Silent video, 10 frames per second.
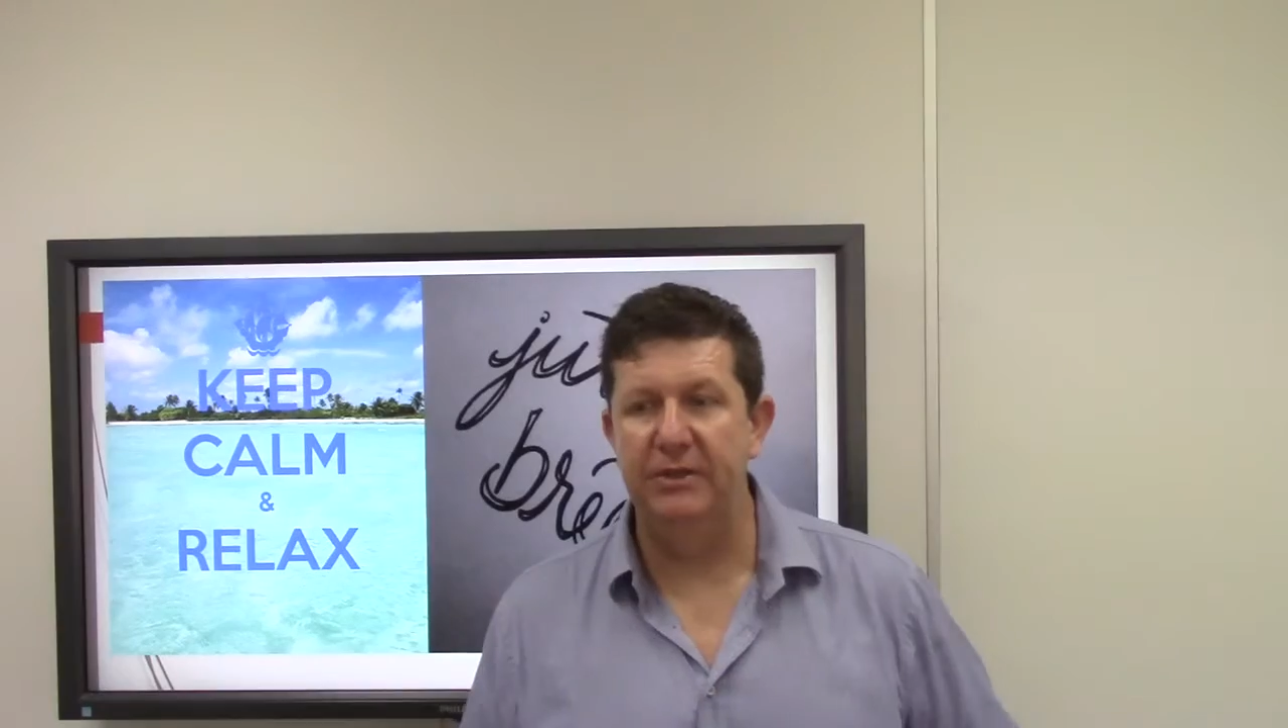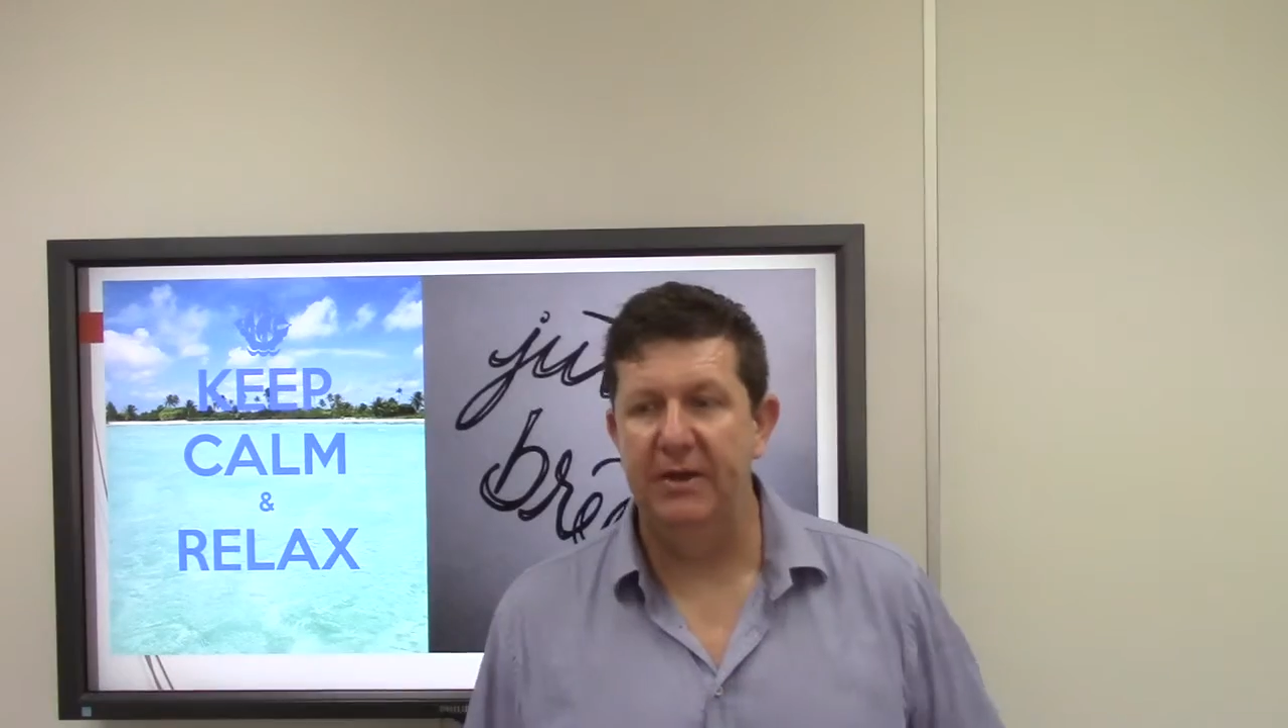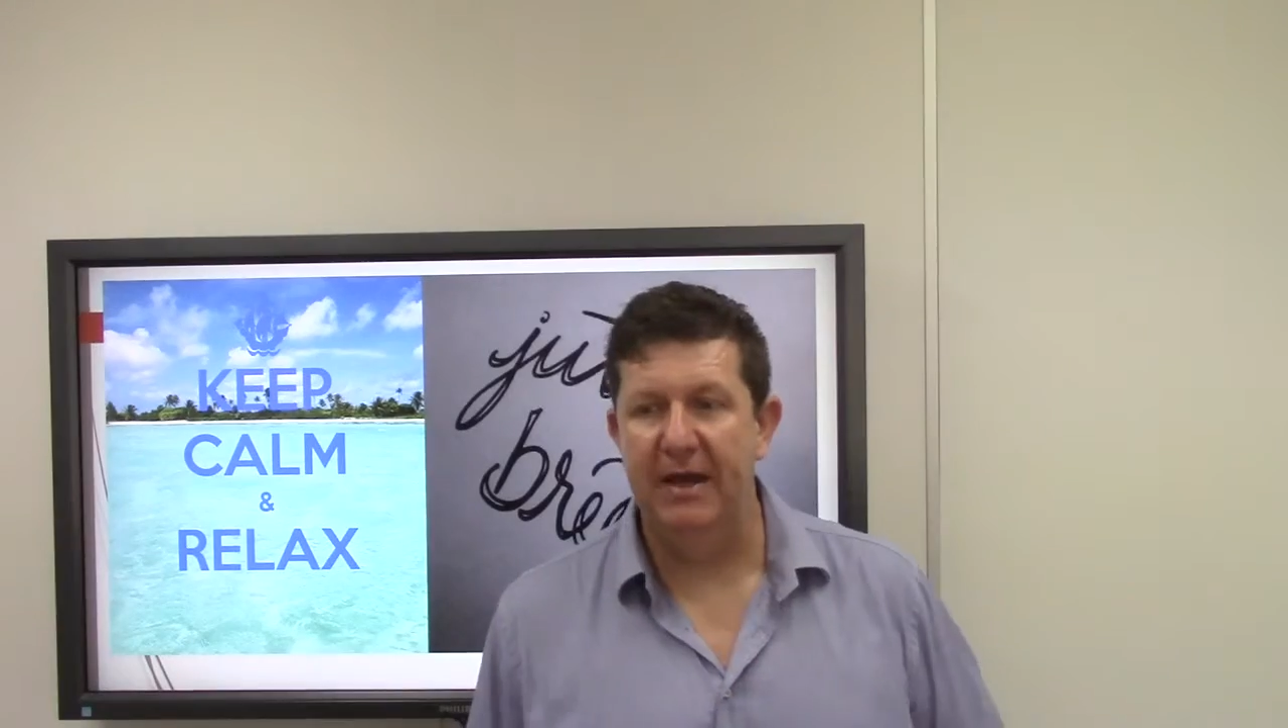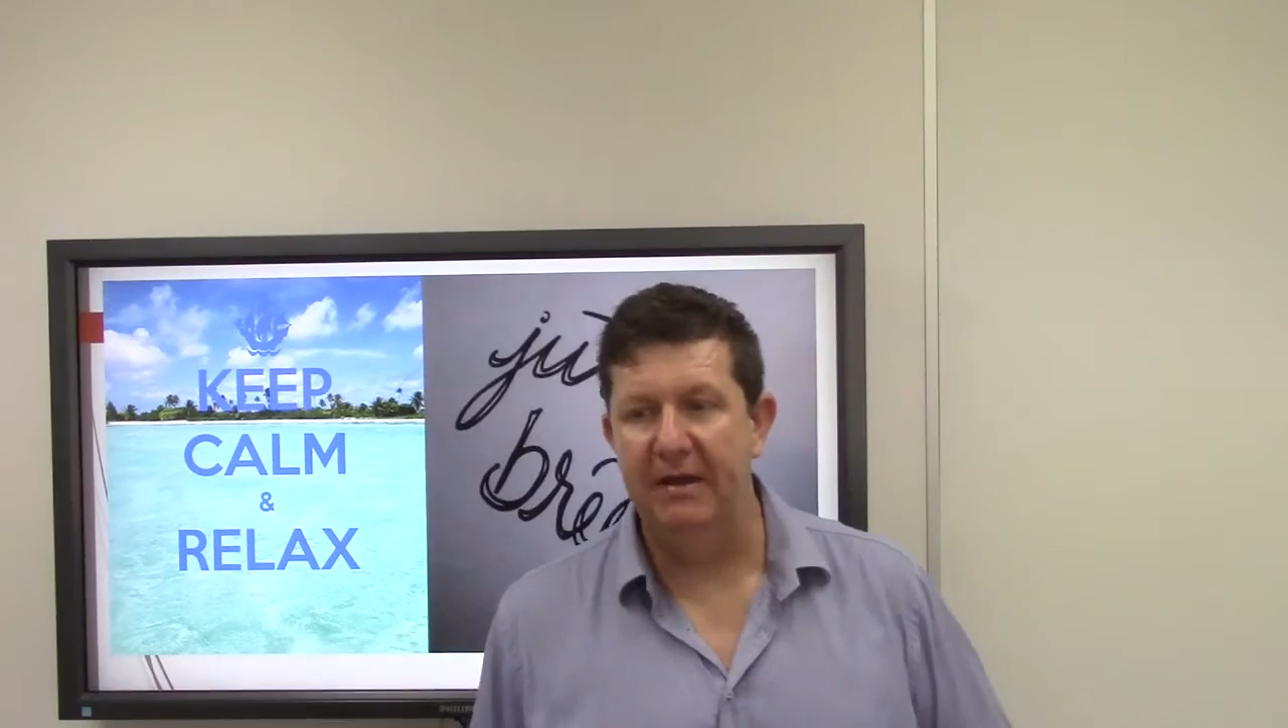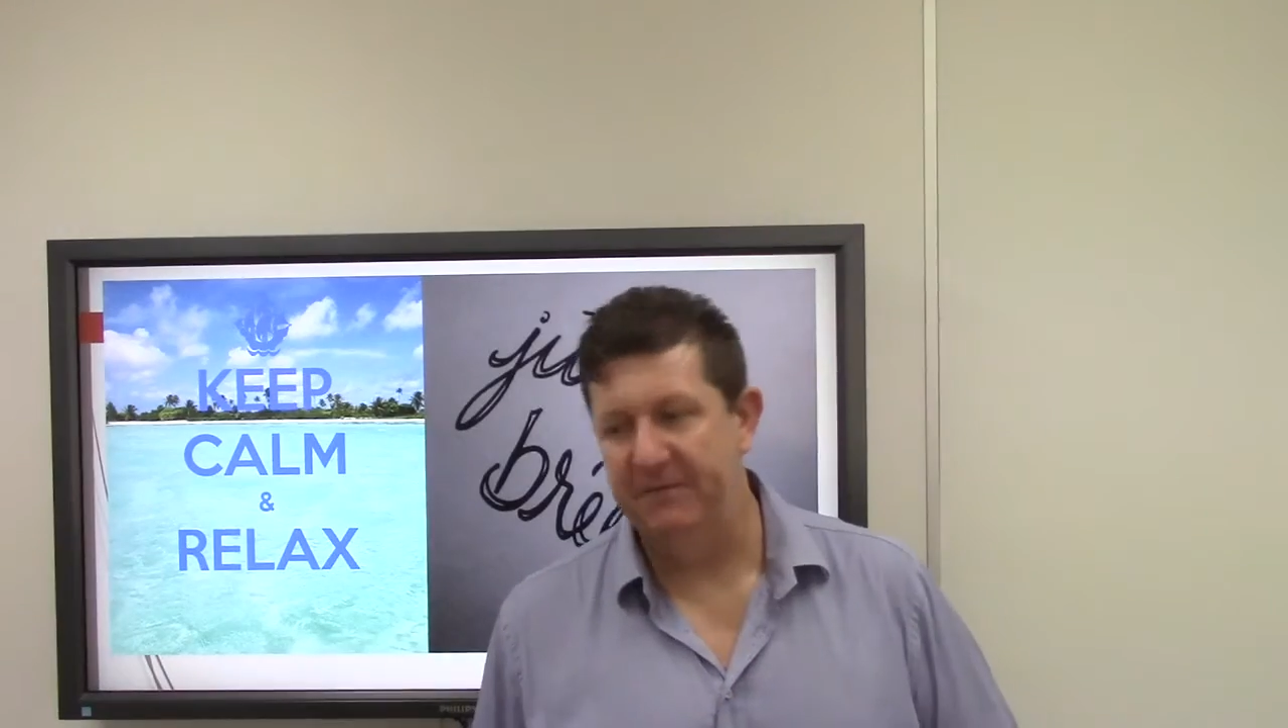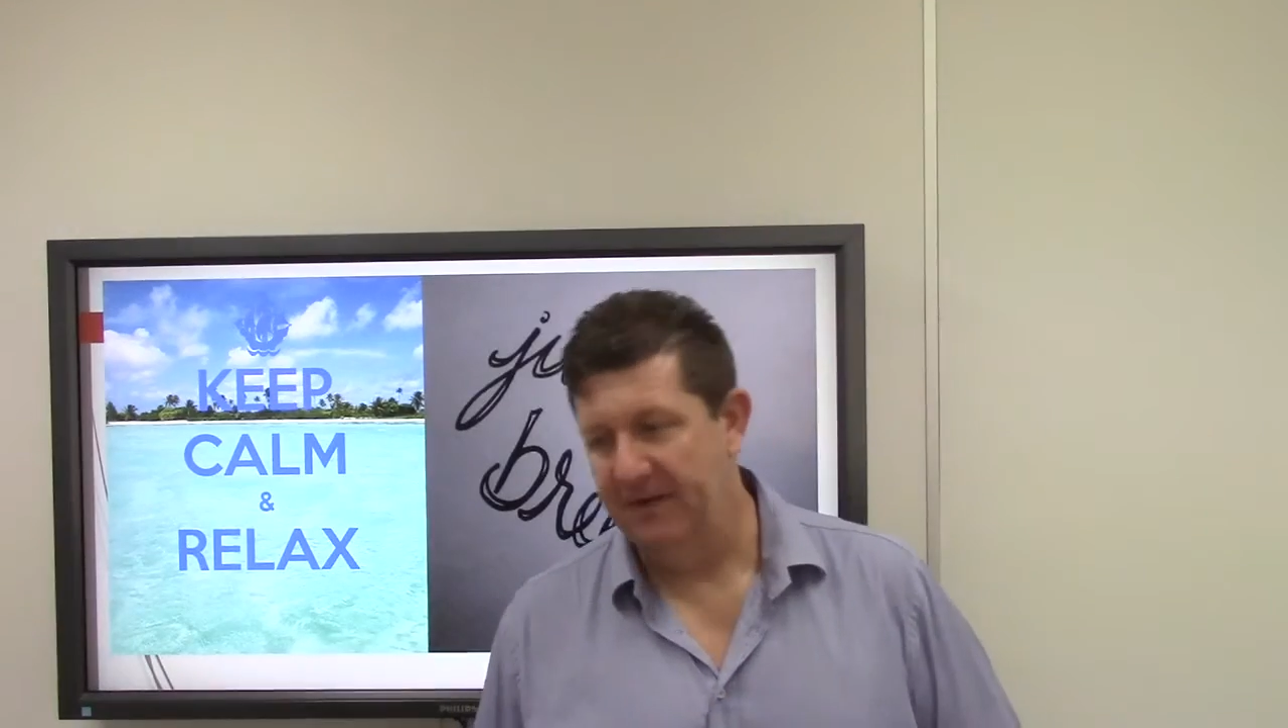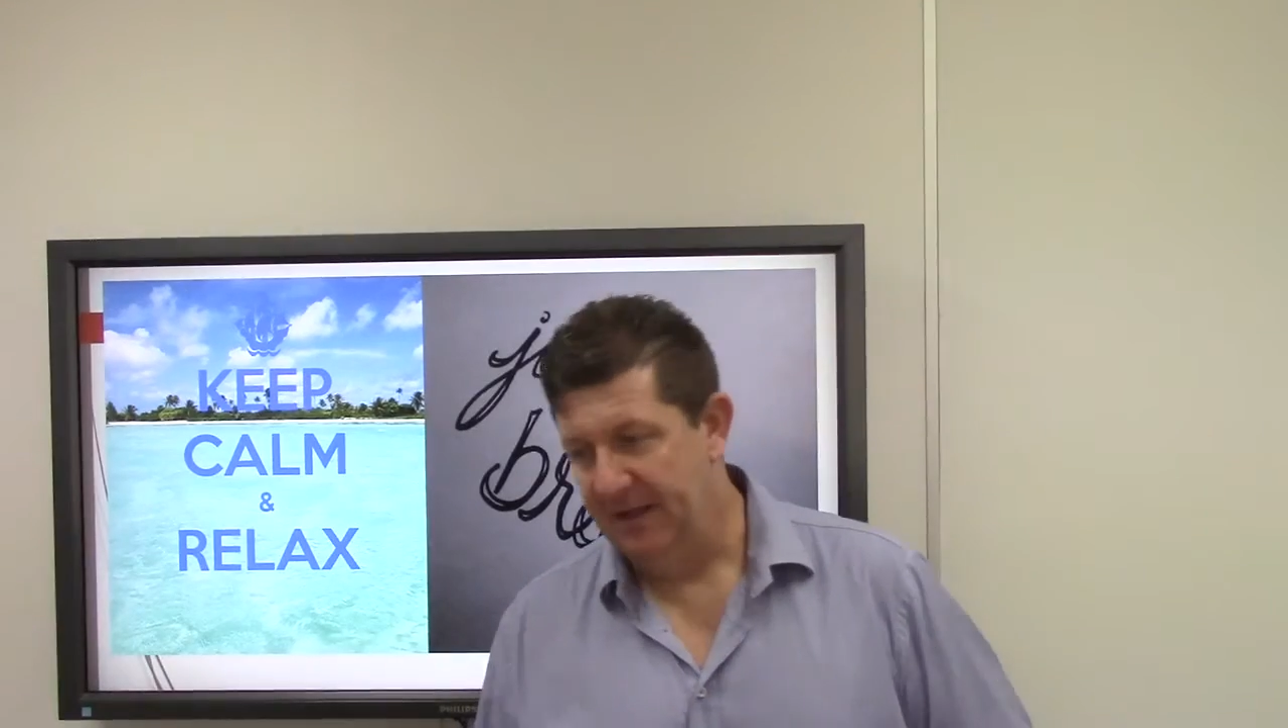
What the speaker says: you have,